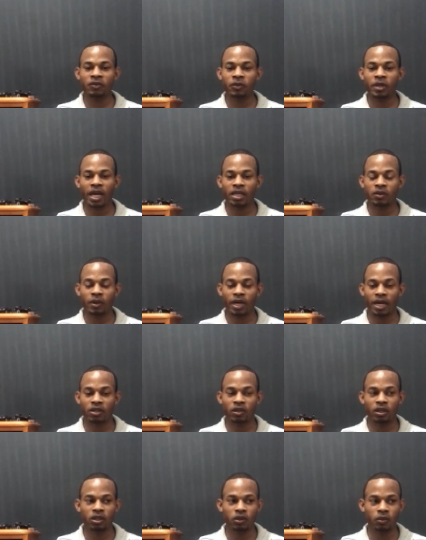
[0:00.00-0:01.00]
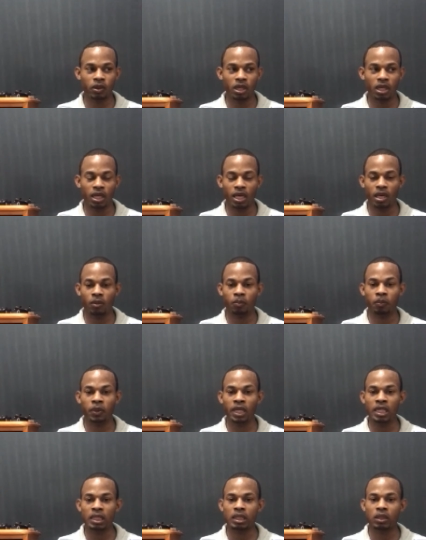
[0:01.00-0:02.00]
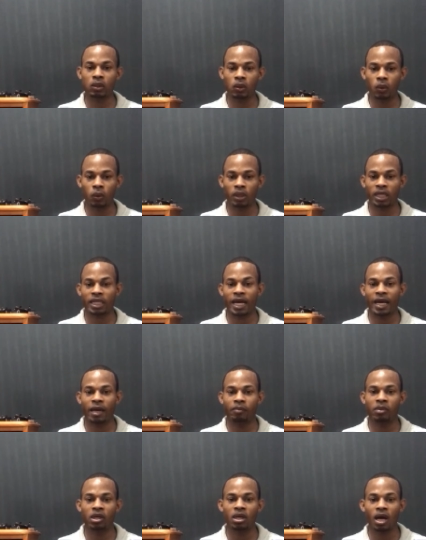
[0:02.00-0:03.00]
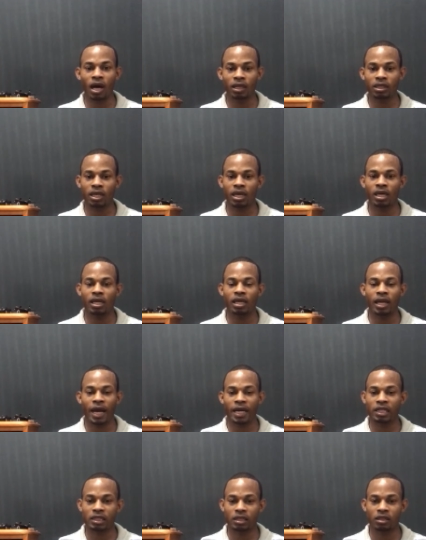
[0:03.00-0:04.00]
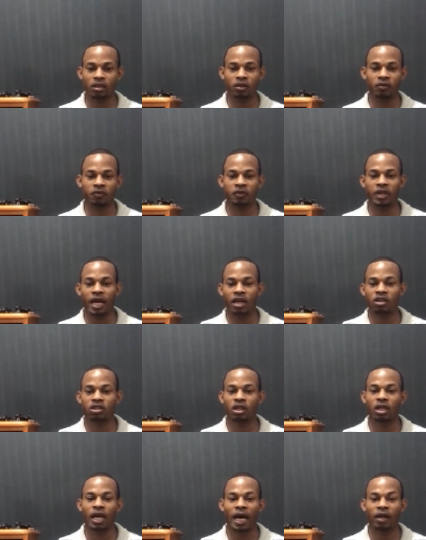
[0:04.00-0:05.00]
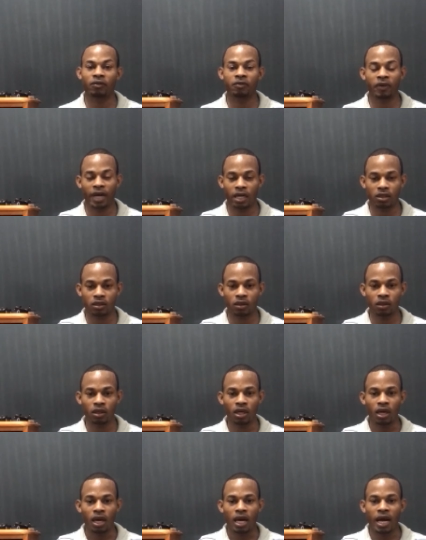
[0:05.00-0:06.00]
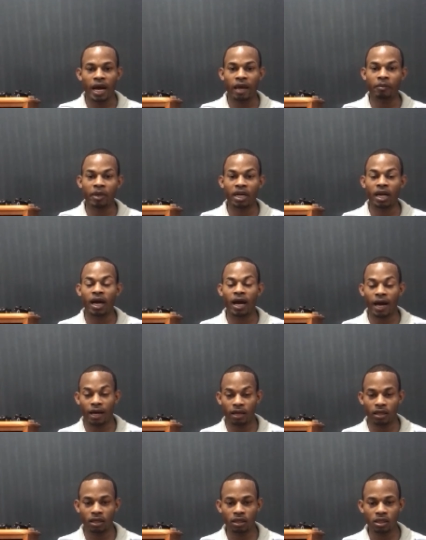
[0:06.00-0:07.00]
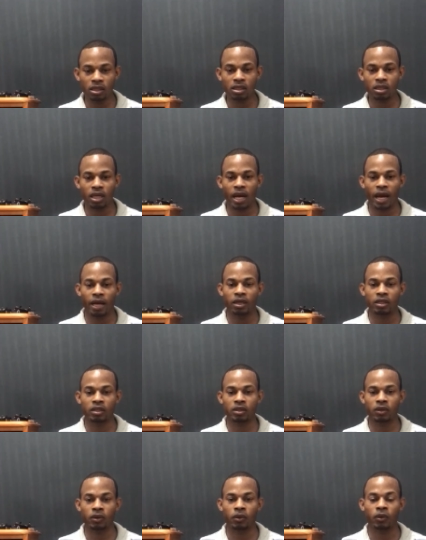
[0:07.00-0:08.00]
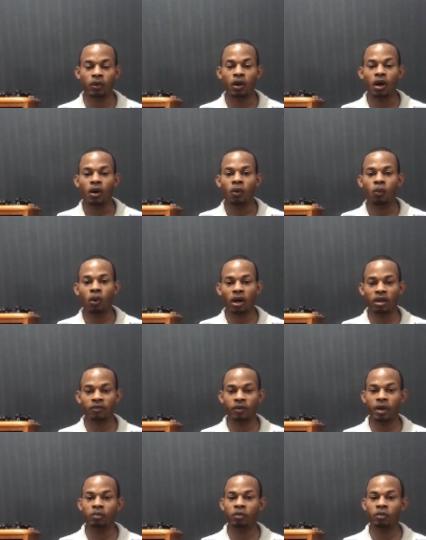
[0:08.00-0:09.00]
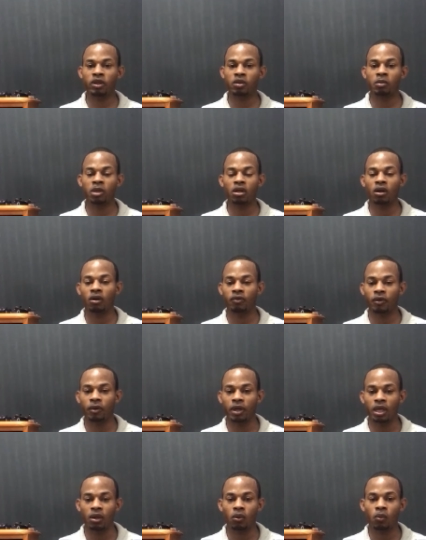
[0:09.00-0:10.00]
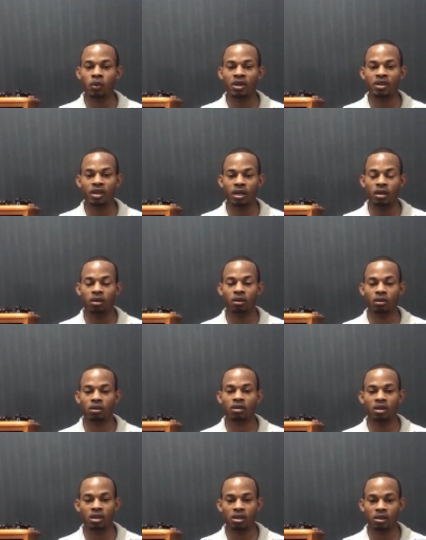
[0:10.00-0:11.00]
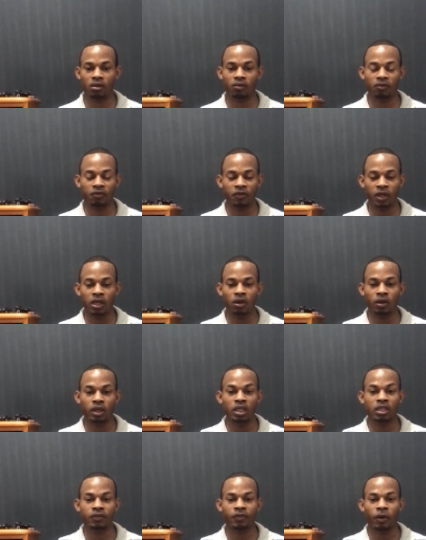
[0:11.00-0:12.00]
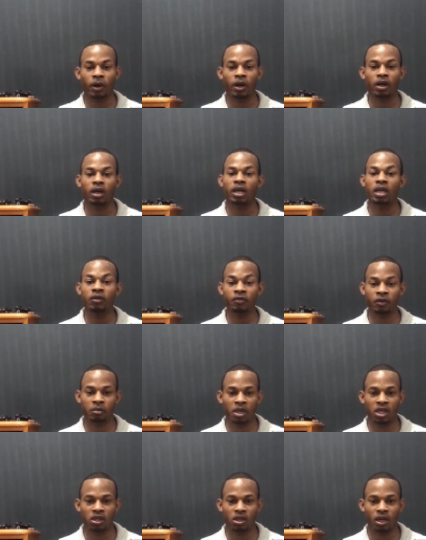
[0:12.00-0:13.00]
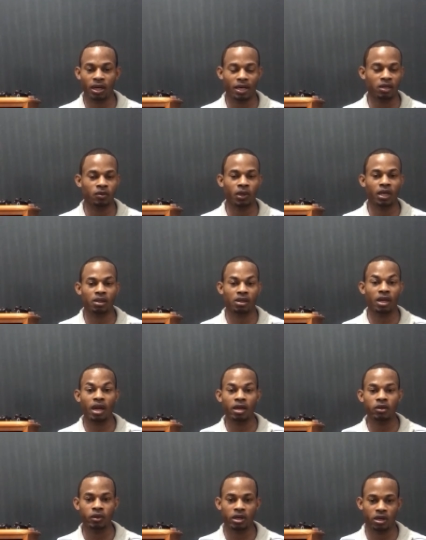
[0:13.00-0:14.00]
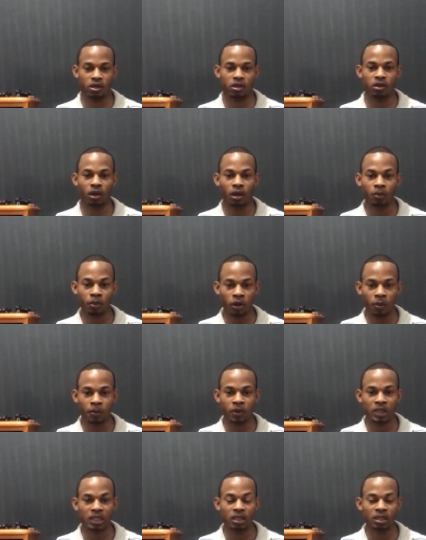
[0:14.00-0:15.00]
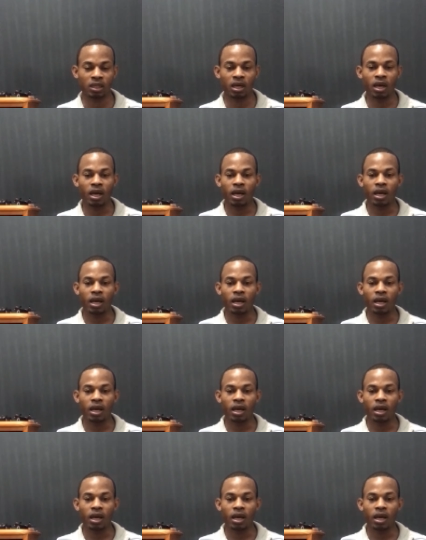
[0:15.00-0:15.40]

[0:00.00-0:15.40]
of you guys who are actually tuning in, please note that I am not a licensed financial advisor. I'm an analyst, and so whatever I'm going to be covering within this video is for information as well as educational purposes.